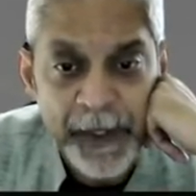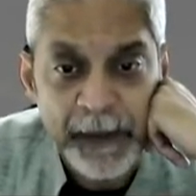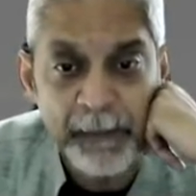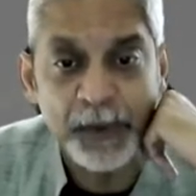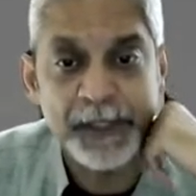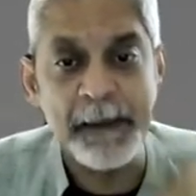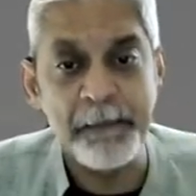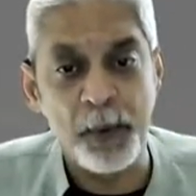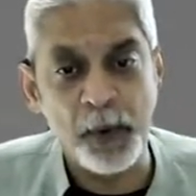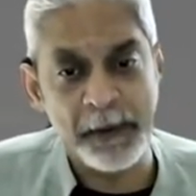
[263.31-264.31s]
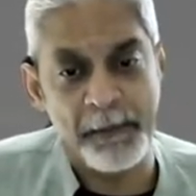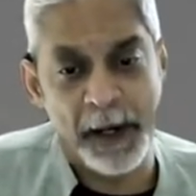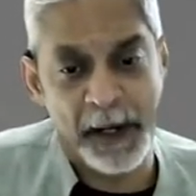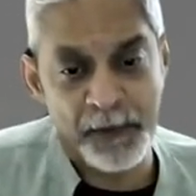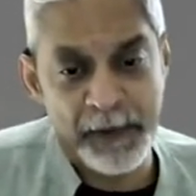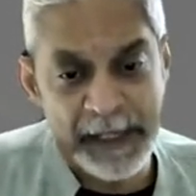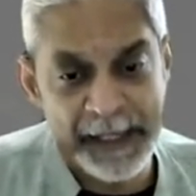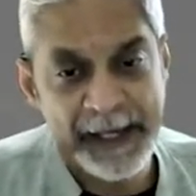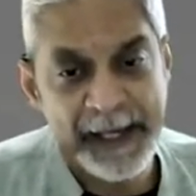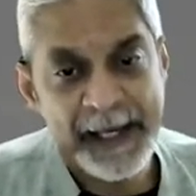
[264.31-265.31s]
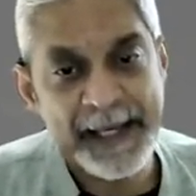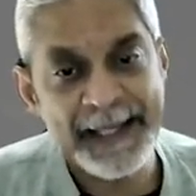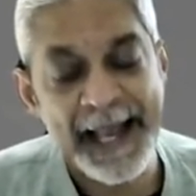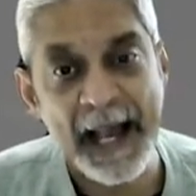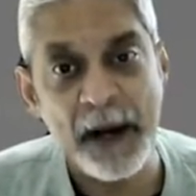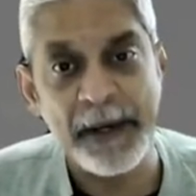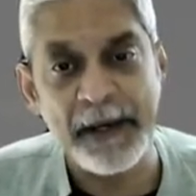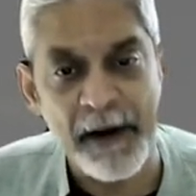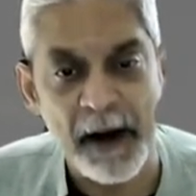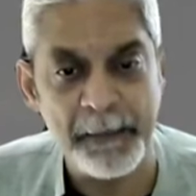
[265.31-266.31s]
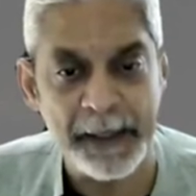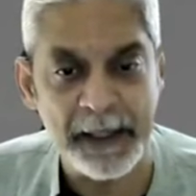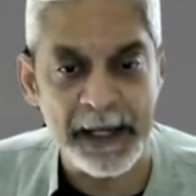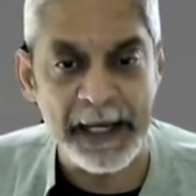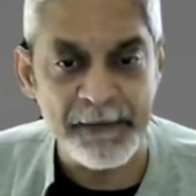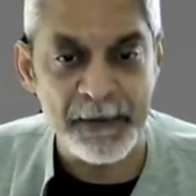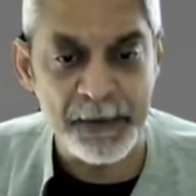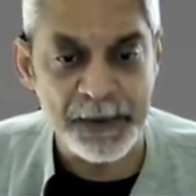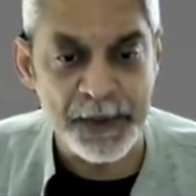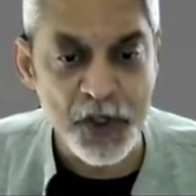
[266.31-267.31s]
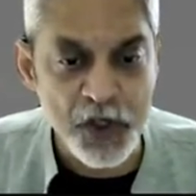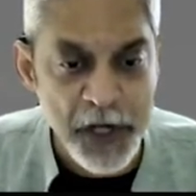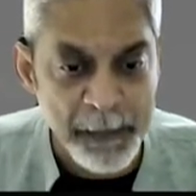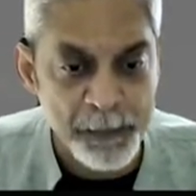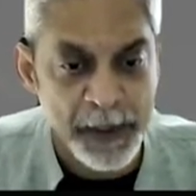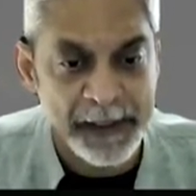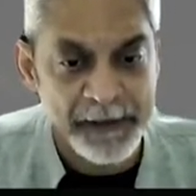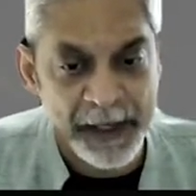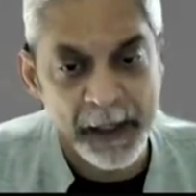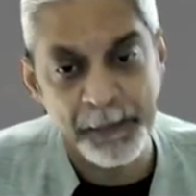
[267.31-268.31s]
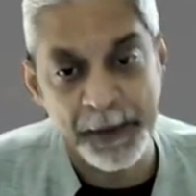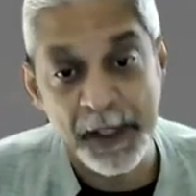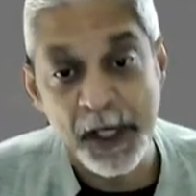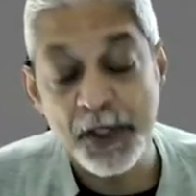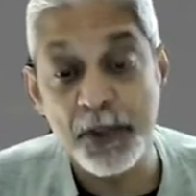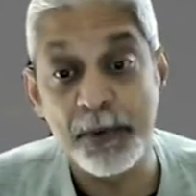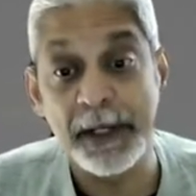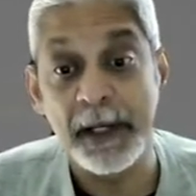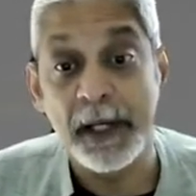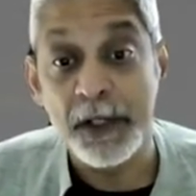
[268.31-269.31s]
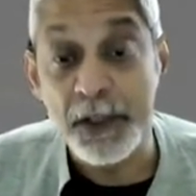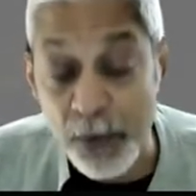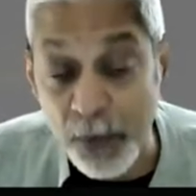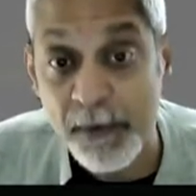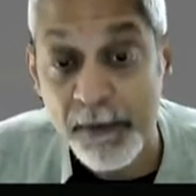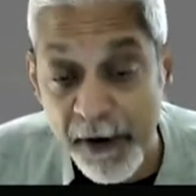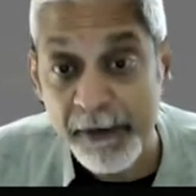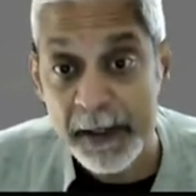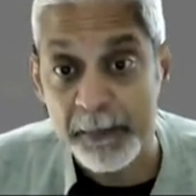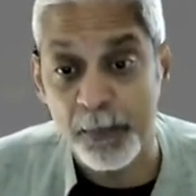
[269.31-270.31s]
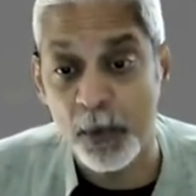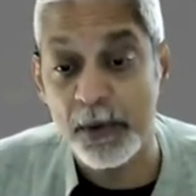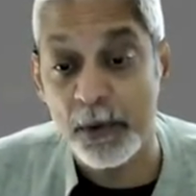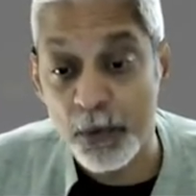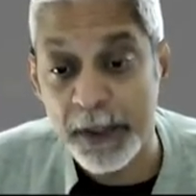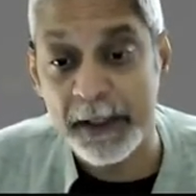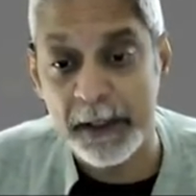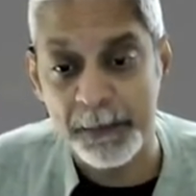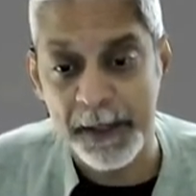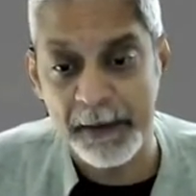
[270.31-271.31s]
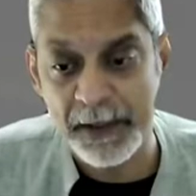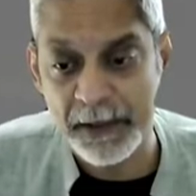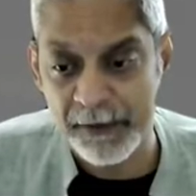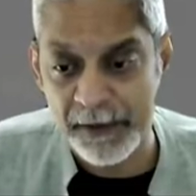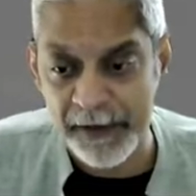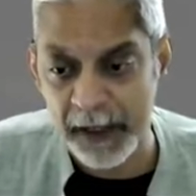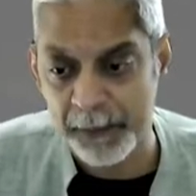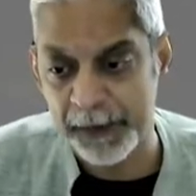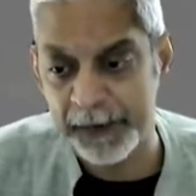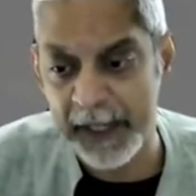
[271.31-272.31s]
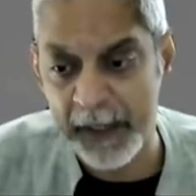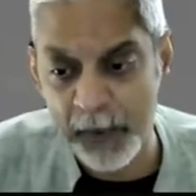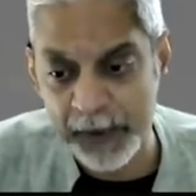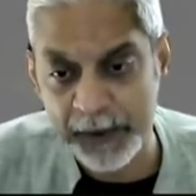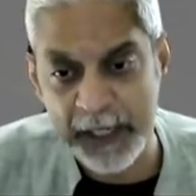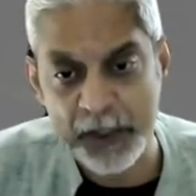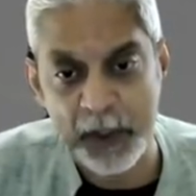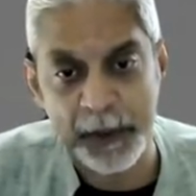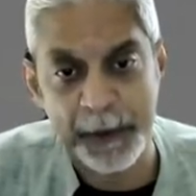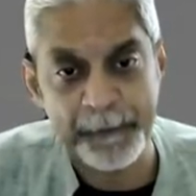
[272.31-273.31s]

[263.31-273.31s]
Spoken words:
The most important part really is how environmental influences shape brain development during two very important critical periods of development that I want to touch on.